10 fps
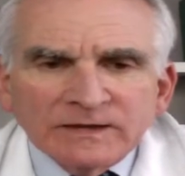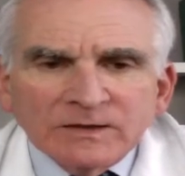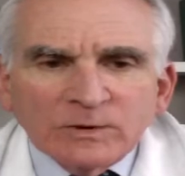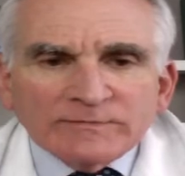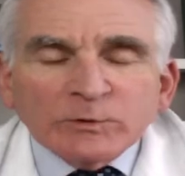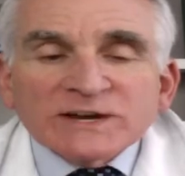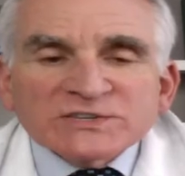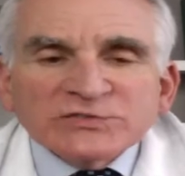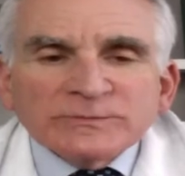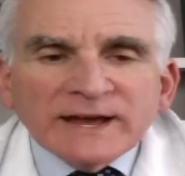We have a
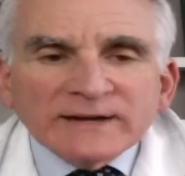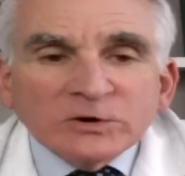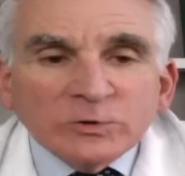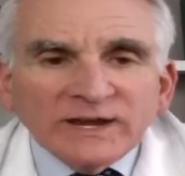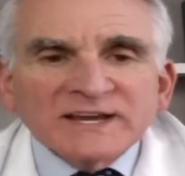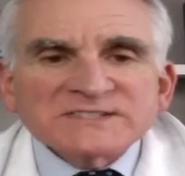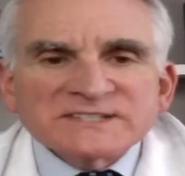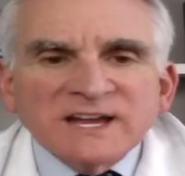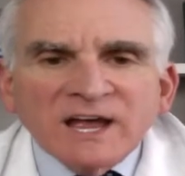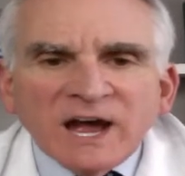question from Anna who
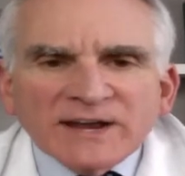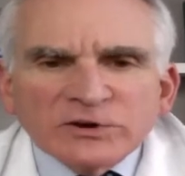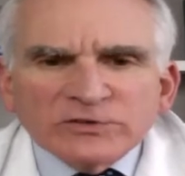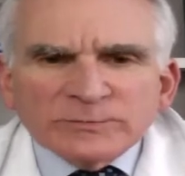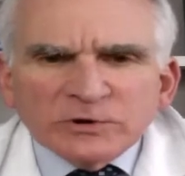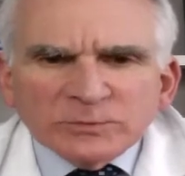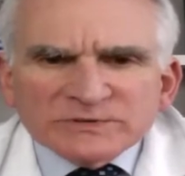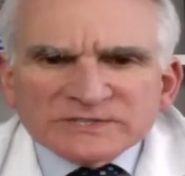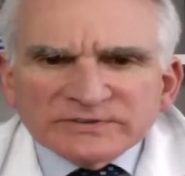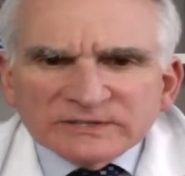asks, I know the
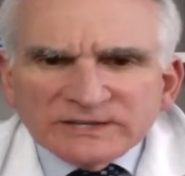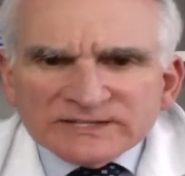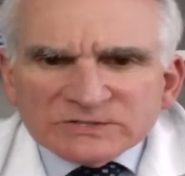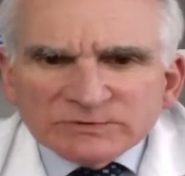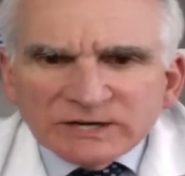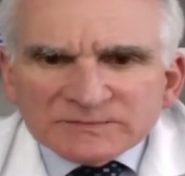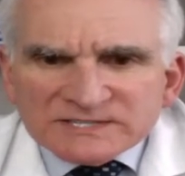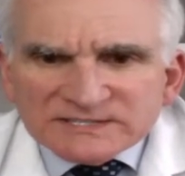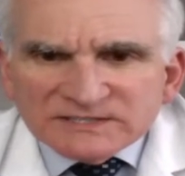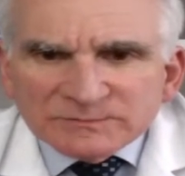purpose of a cleanser, but I'm
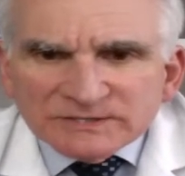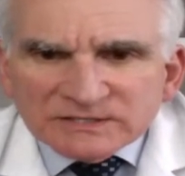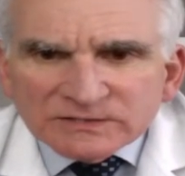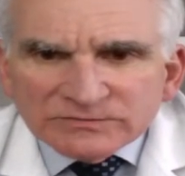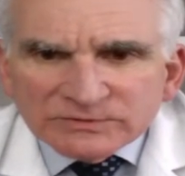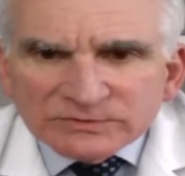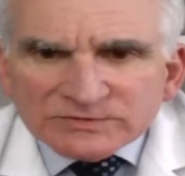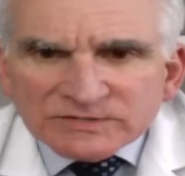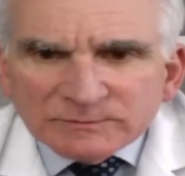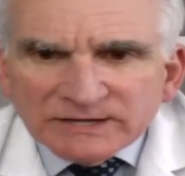still a bit
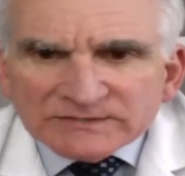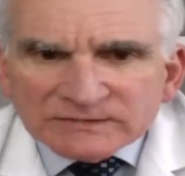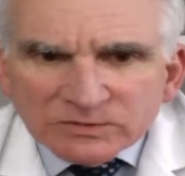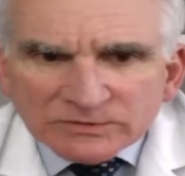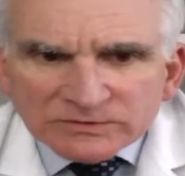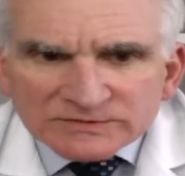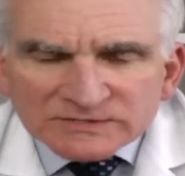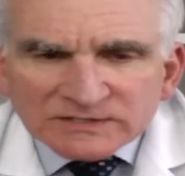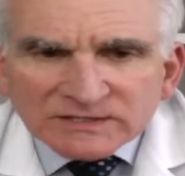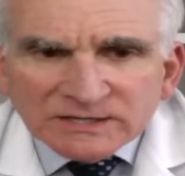confused about
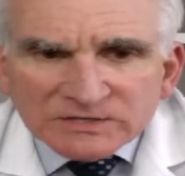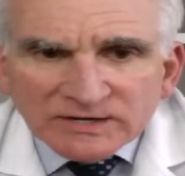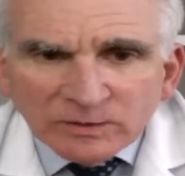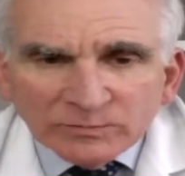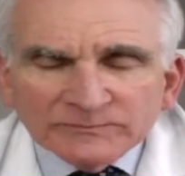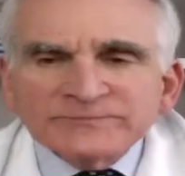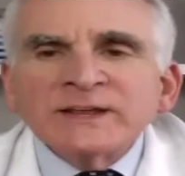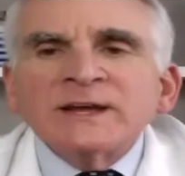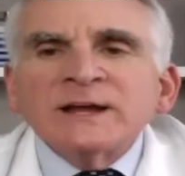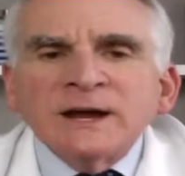toners. Can you help?
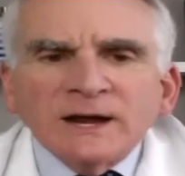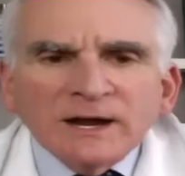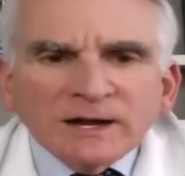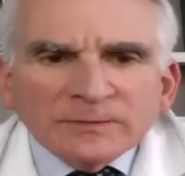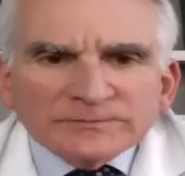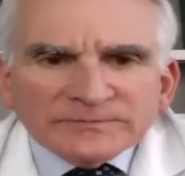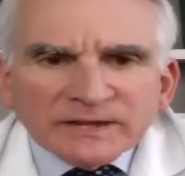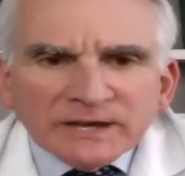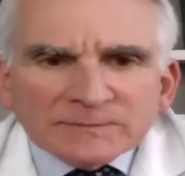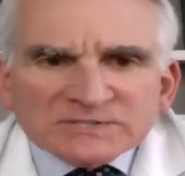
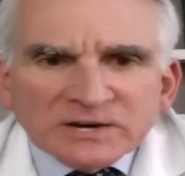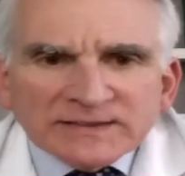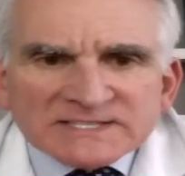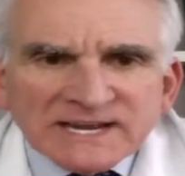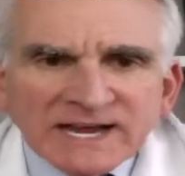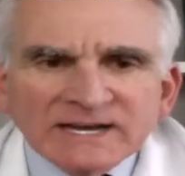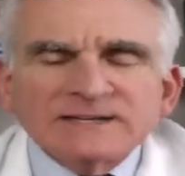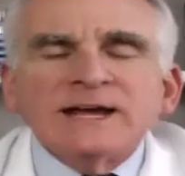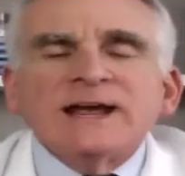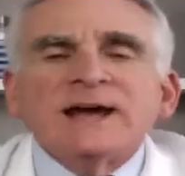I'm sorry, that's Anne,
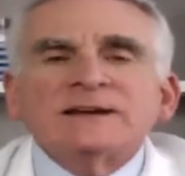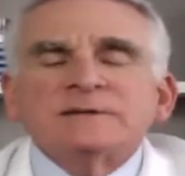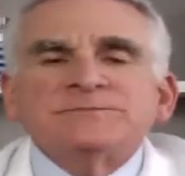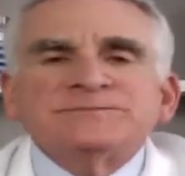not Anna.